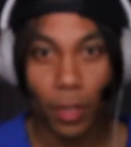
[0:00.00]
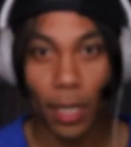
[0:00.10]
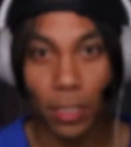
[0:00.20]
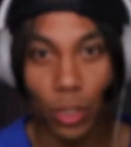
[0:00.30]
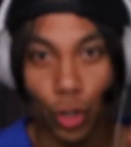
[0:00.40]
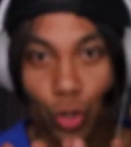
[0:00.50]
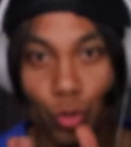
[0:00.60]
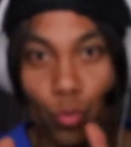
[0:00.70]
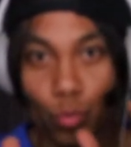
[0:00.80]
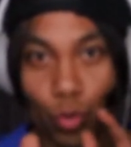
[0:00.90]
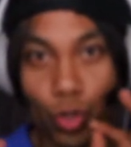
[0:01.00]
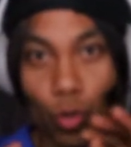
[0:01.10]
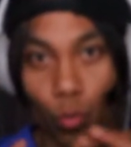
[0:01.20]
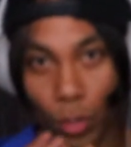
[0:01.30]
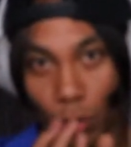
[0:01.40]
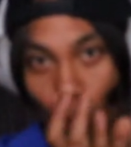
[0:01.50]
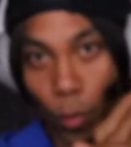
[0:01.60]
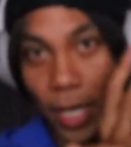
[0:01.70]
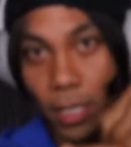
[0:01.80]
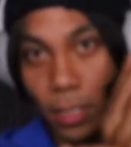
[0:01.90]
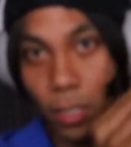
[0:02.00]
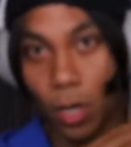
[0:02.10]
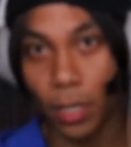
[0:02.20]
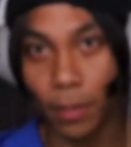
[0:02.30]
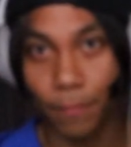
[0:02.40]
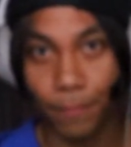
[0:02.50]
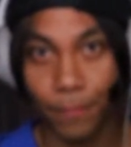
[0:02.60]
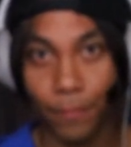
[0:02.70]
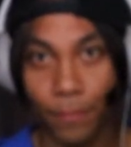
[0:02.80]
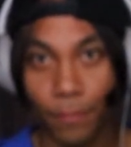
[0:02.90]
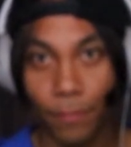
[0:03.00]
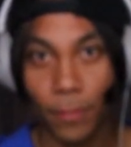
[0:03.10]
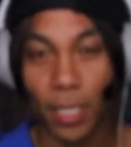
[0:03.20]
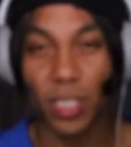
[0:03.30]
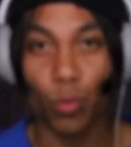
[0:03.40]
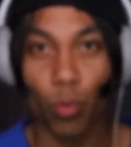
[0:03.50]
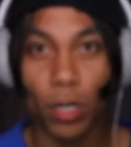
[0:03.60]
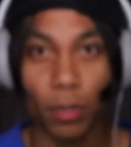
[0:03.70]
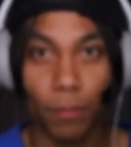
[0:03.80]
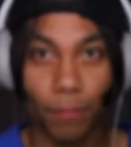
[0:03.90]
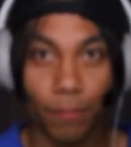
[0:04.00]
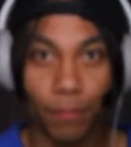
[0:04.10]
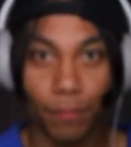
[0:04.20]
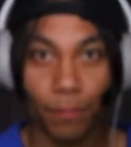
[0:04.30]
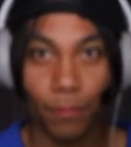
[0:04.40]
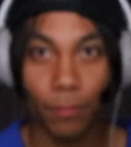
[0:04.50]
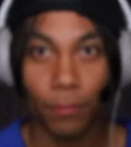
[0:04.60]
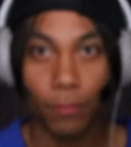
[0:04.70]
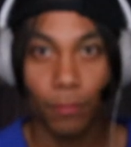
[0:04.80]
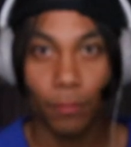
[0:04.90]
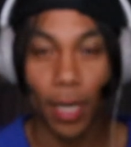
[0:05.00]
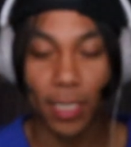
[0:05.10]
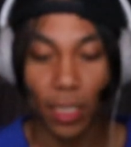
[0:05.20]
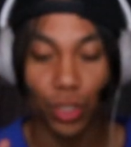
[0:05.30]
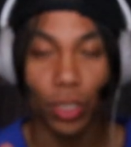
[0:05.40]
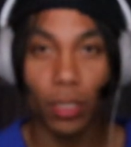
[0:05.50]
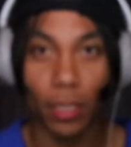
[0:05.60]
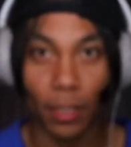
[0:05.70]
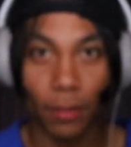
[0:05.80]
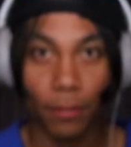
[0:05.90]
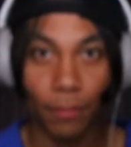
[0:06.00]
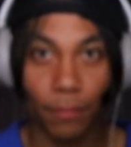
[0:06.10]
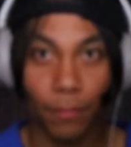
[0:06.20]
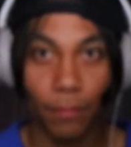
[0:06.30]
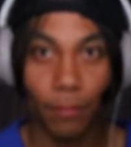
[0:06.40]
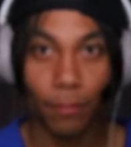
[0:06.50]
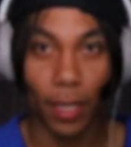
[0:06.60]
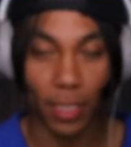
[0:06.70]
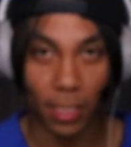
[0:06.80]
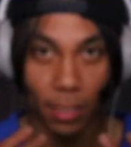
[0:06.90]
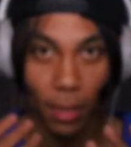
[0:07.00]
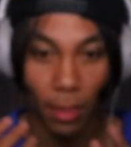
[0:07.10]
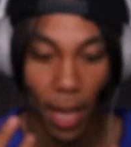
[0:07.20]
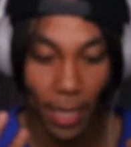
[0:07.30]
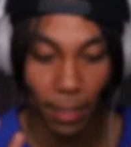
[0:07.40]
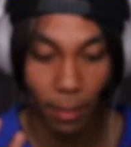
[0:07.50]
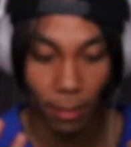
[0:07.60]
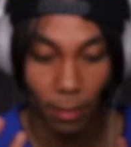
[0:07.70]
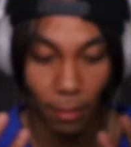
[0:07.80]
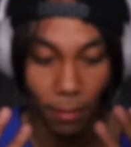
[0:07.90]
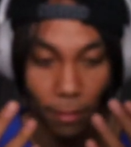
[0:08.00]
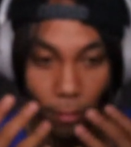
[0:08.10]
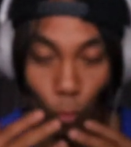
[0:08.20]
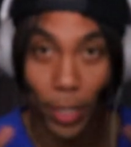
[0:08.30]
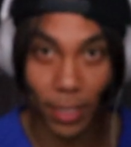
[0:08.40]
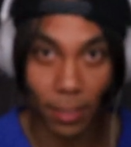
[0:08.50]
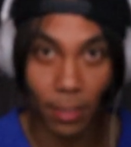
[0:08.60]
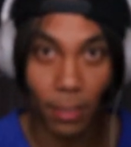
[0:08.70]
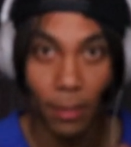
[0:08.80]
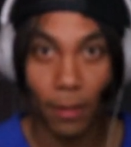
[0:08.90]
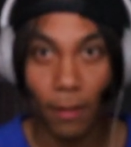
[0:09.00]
It's the shoes with the wings on it. It's the runner. It's agility. It's light weight.